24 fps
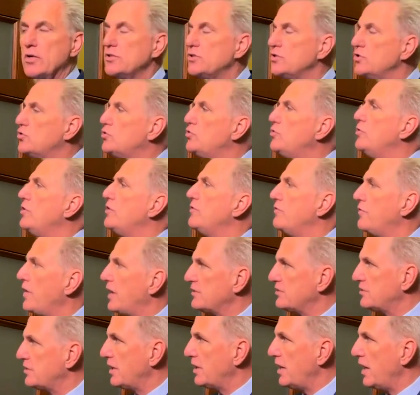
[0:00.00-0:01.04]
to
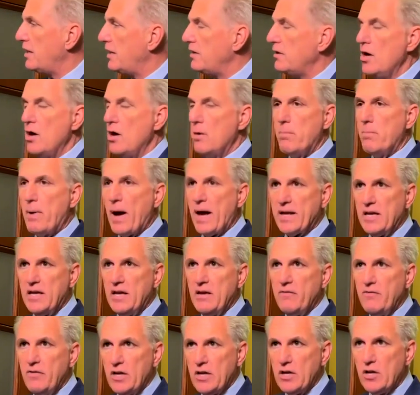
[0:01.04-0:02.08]
investigate by
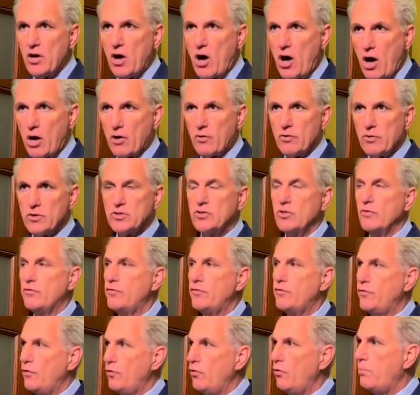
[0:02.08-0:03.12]
giving Congress the
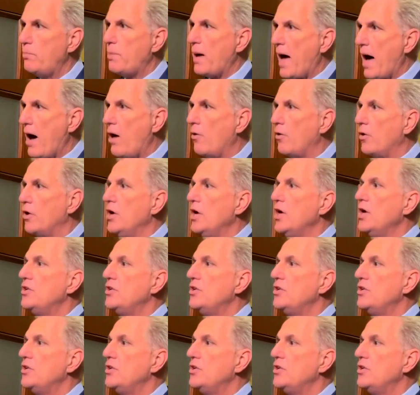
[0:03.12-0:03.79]
full power